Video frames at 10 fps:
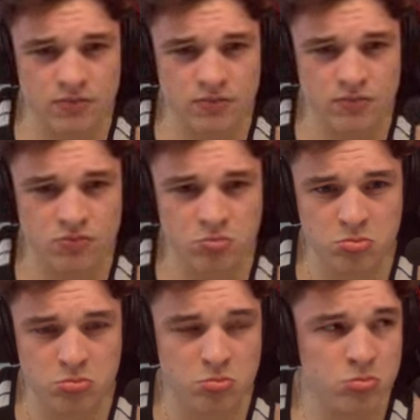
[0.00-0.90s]

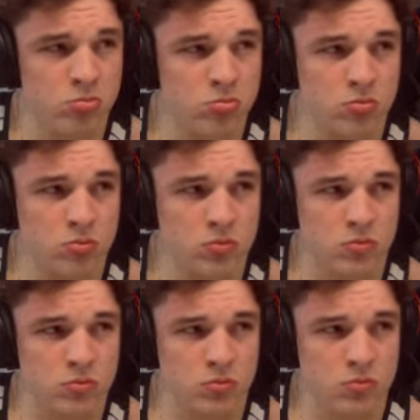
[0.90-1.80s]

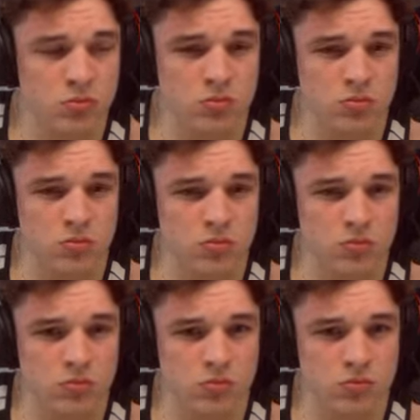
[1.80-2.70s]

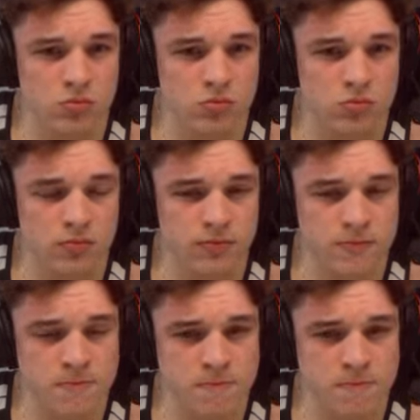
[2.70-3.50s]
(silence)